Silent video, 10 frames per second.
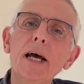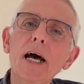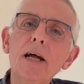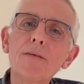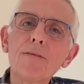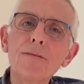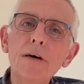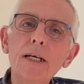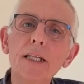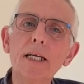And
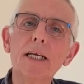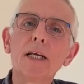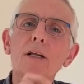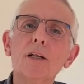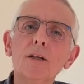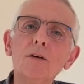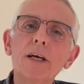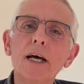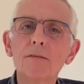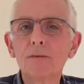finally,
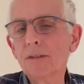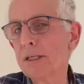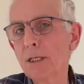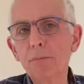look out for silly